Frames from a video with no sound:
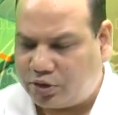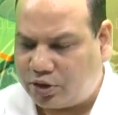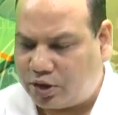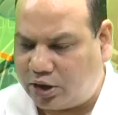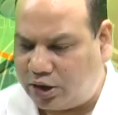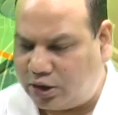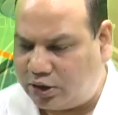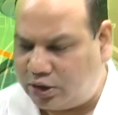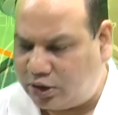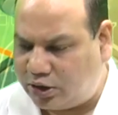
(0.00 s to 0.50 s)

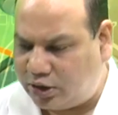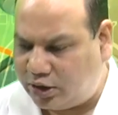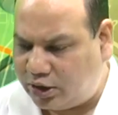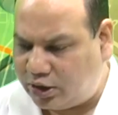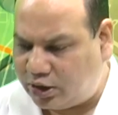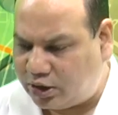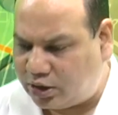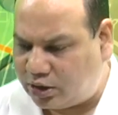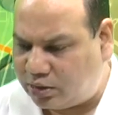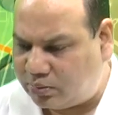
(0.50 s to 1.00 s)
and the
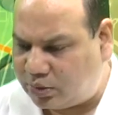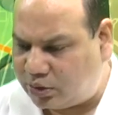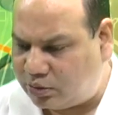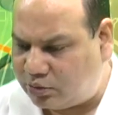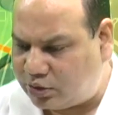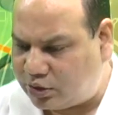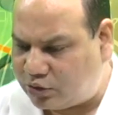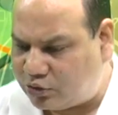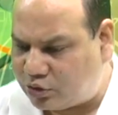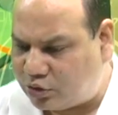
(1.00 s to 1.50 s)
net
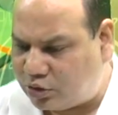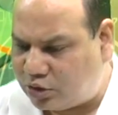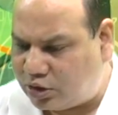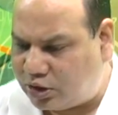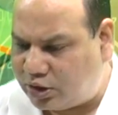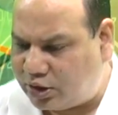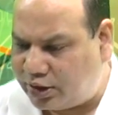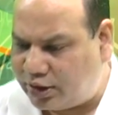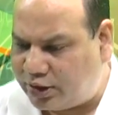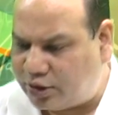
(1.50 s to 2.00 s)
amount is called
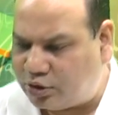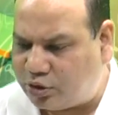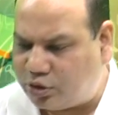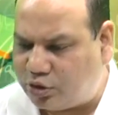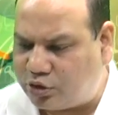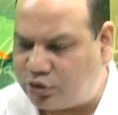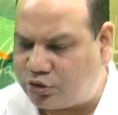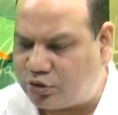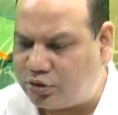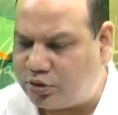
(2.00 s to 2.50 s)
net
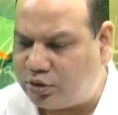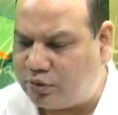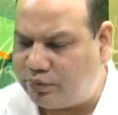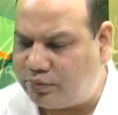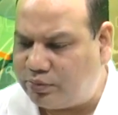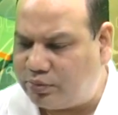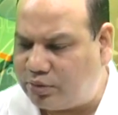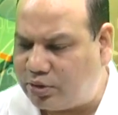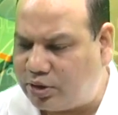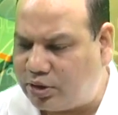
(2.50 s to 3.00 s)
cost of
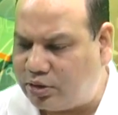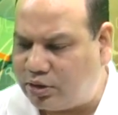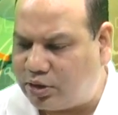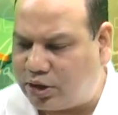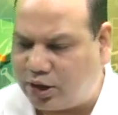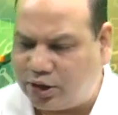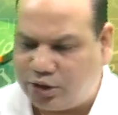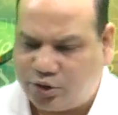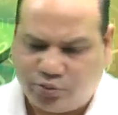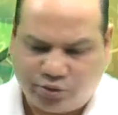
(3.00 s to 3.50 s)

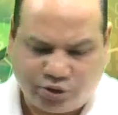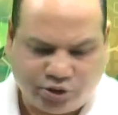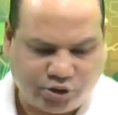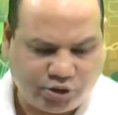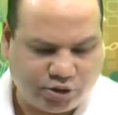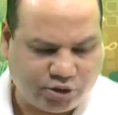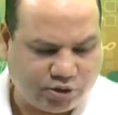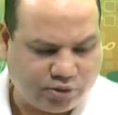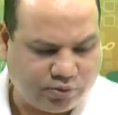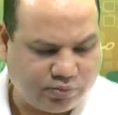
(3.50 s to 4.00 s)

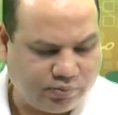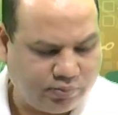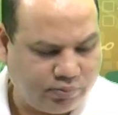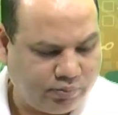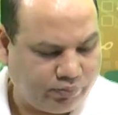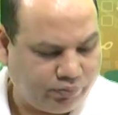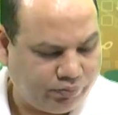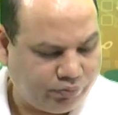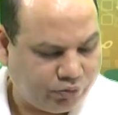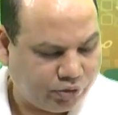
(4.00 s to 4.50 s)
acquisition.
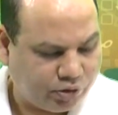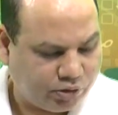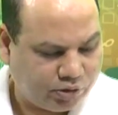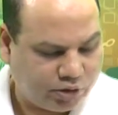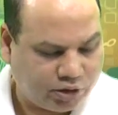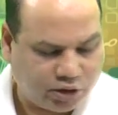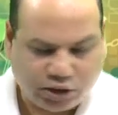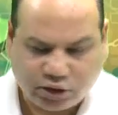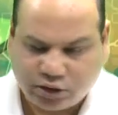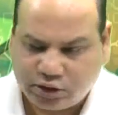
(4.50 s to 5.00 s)

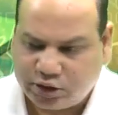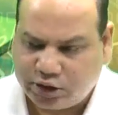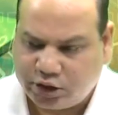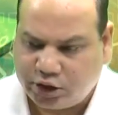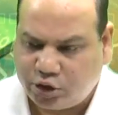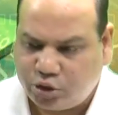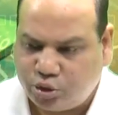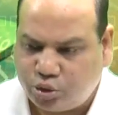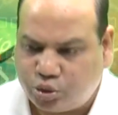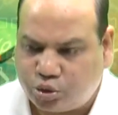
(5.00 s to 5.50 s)
There are 3
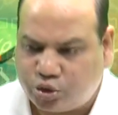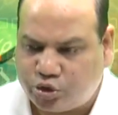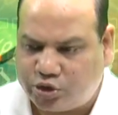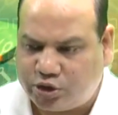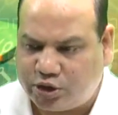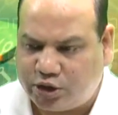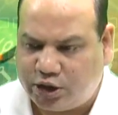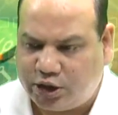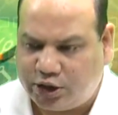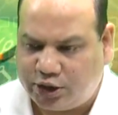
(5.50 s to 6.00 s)
notes
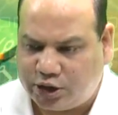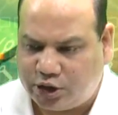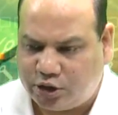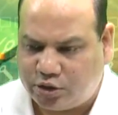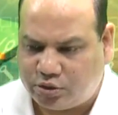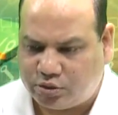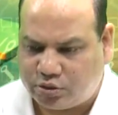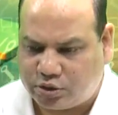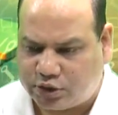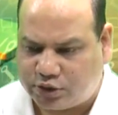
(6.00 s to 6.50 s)

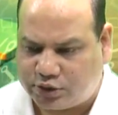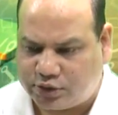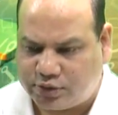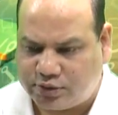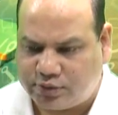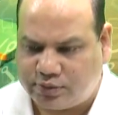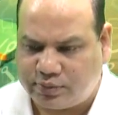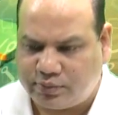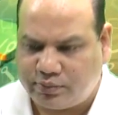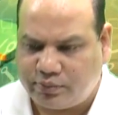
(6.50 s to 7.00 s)
relating to
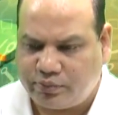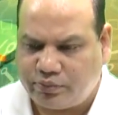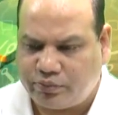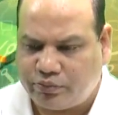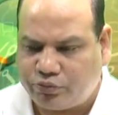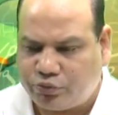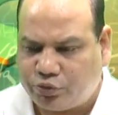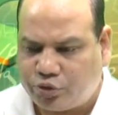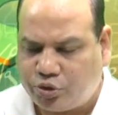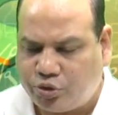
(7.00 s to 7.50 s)
this.
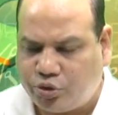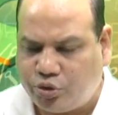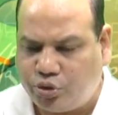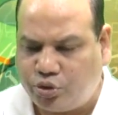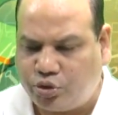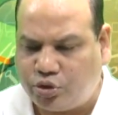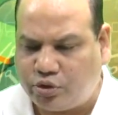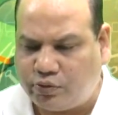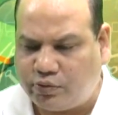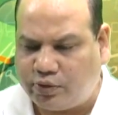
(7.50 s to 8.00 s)

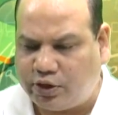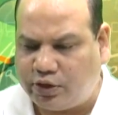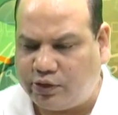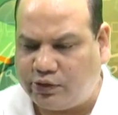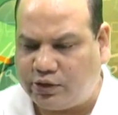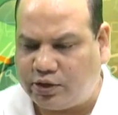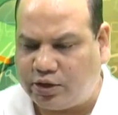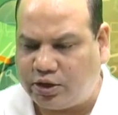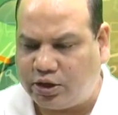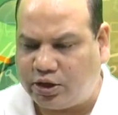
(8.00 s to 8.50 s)
Note 1
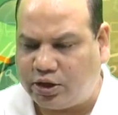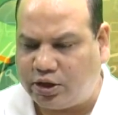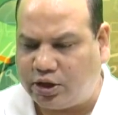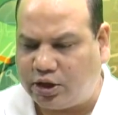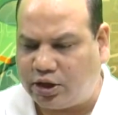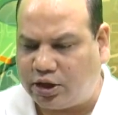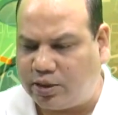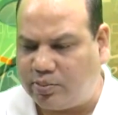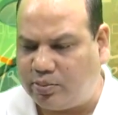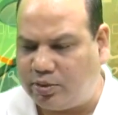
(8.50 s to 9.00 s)
is current
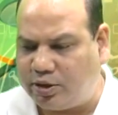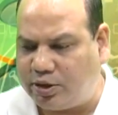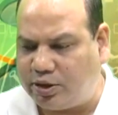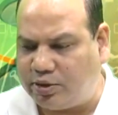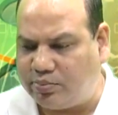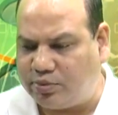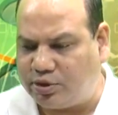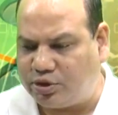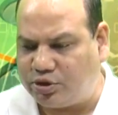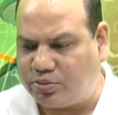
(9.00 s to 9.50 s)
liability
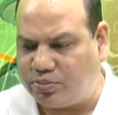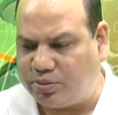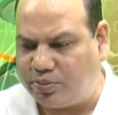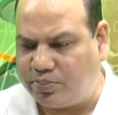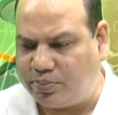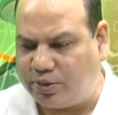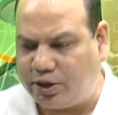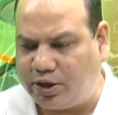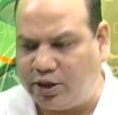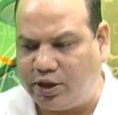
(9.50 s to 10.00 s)
must be
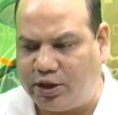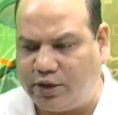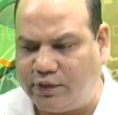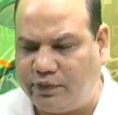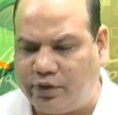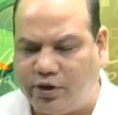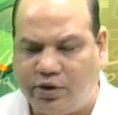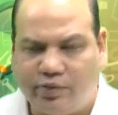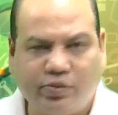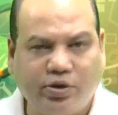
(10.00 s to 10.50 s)
paid
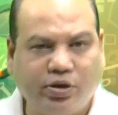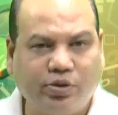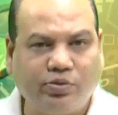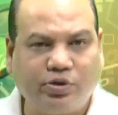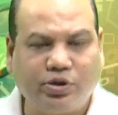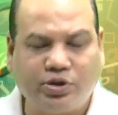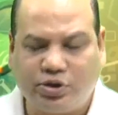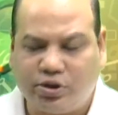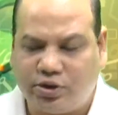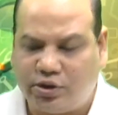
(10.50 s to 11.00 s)
even if the
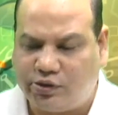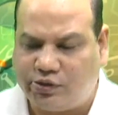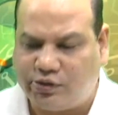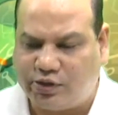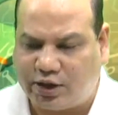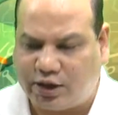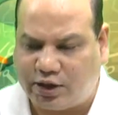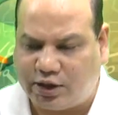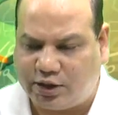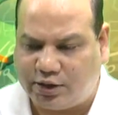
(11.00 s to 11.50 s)
question is
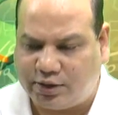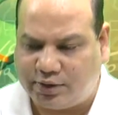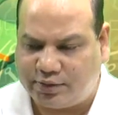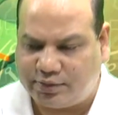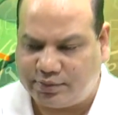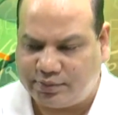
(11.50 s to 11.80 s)
silent.